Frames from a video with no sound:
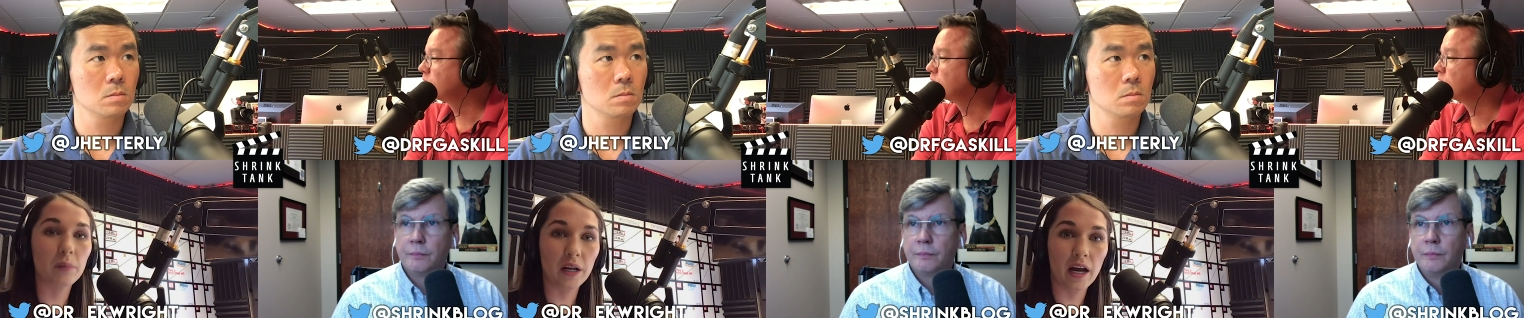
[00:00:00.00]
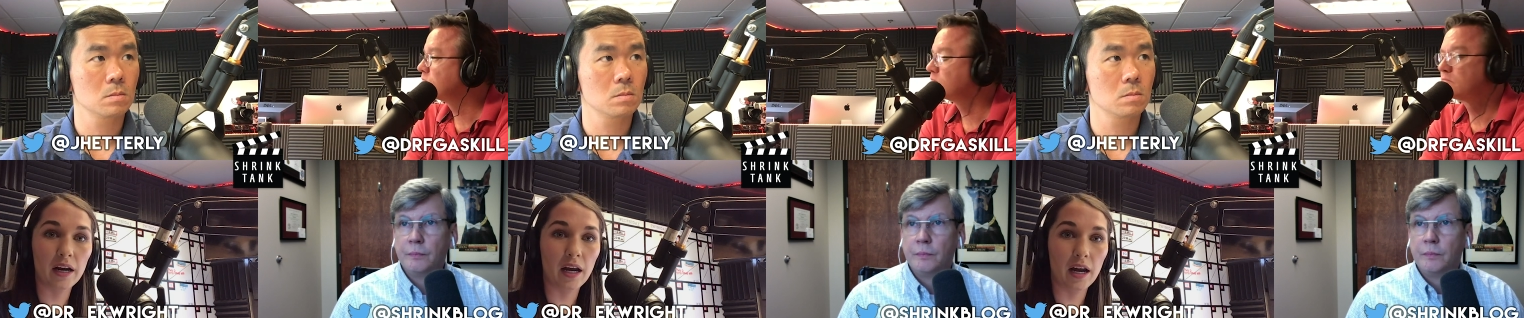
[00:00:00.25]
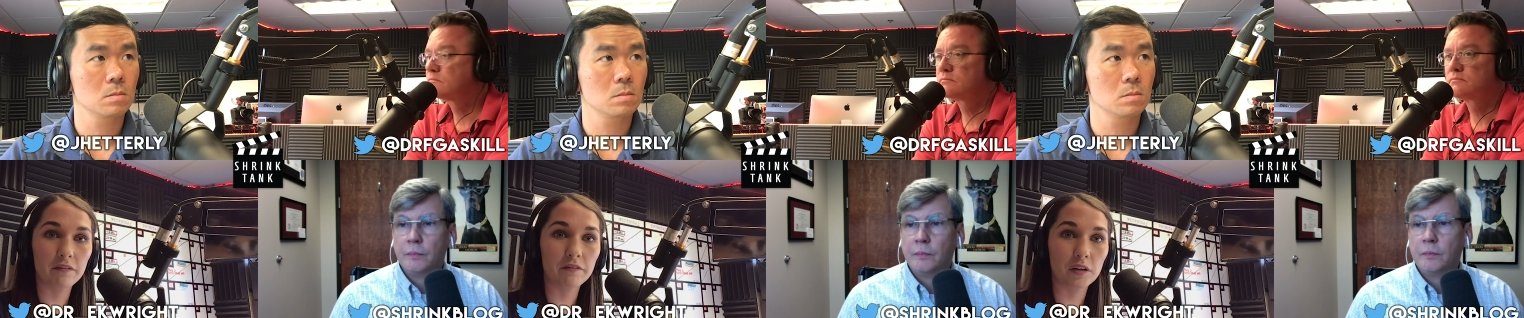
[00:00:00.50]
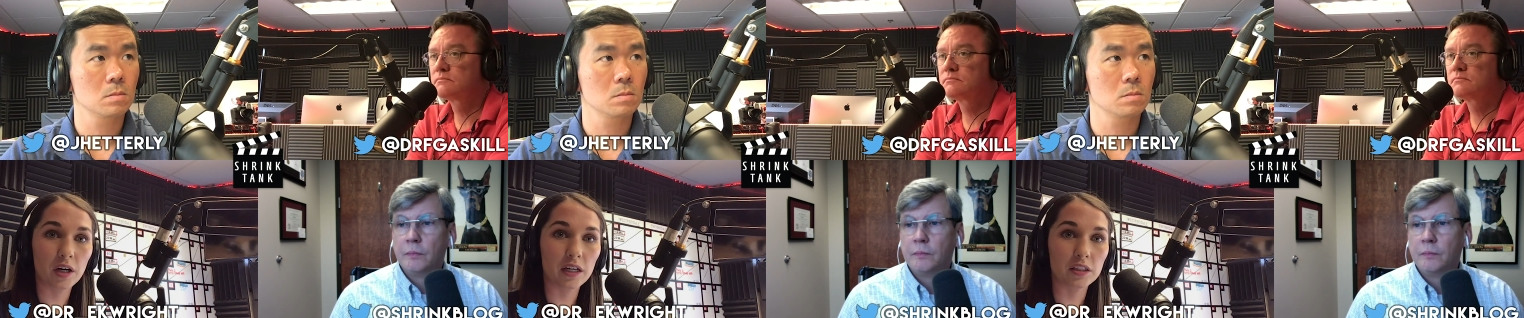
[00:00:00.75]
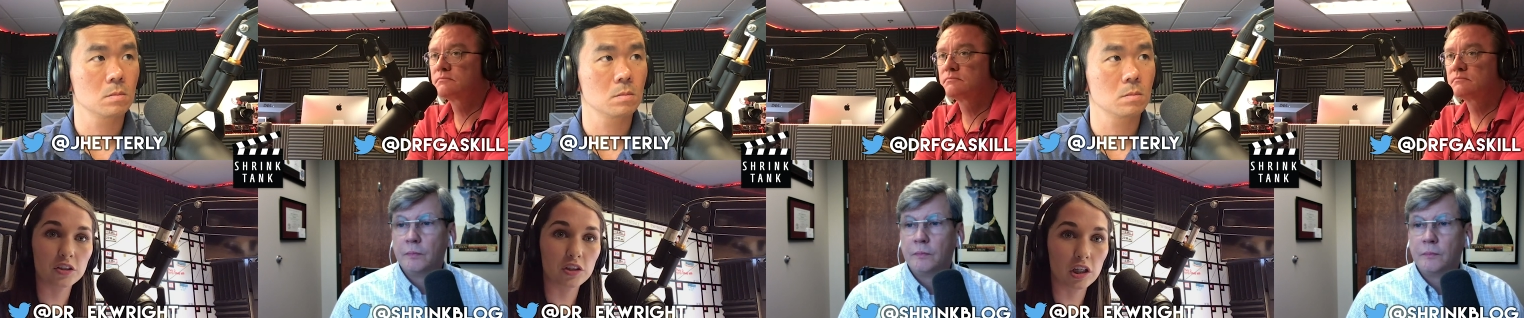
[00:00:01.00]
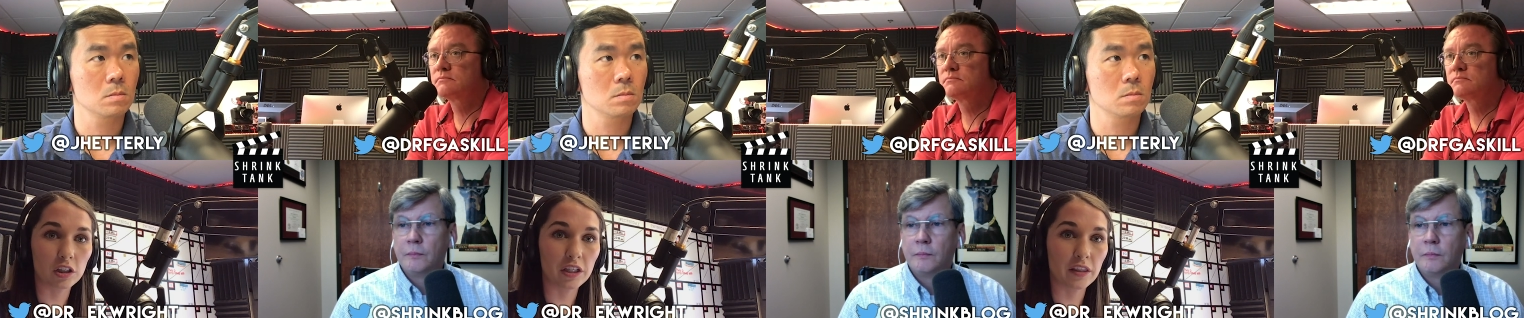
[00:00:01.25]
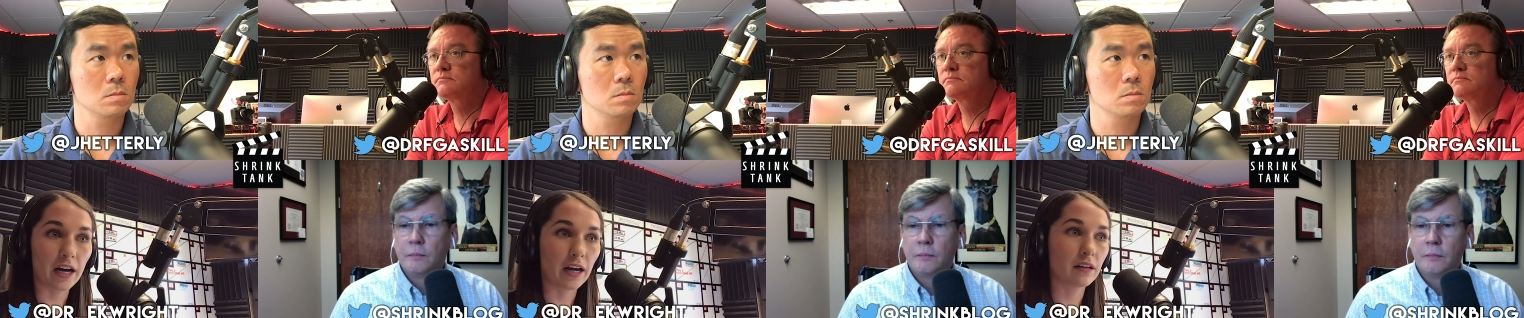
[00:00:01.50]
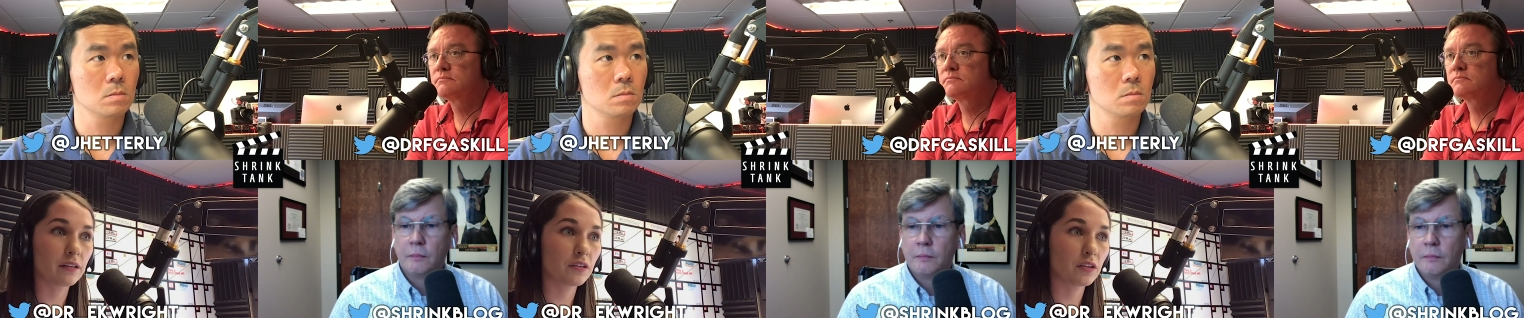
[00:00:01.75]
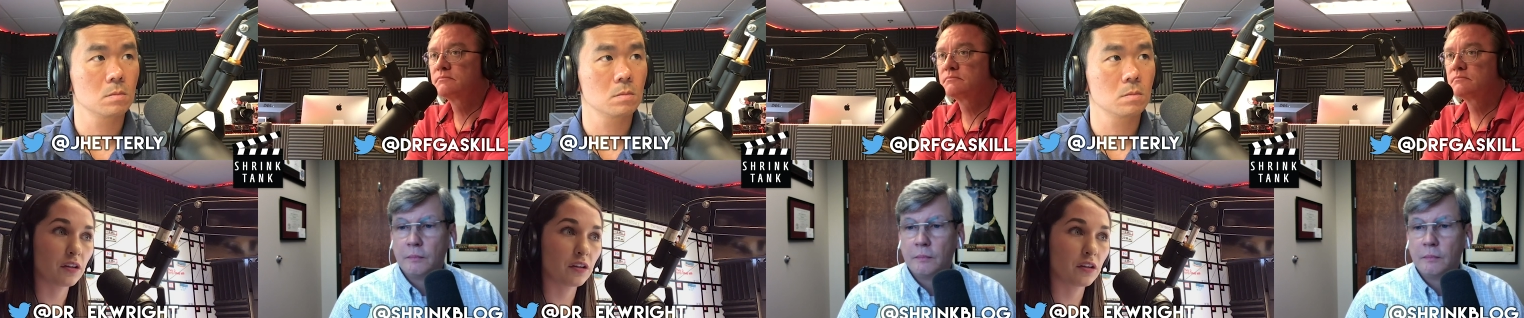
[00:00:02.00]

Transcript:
Speaker 1: but I feel kind of strongly that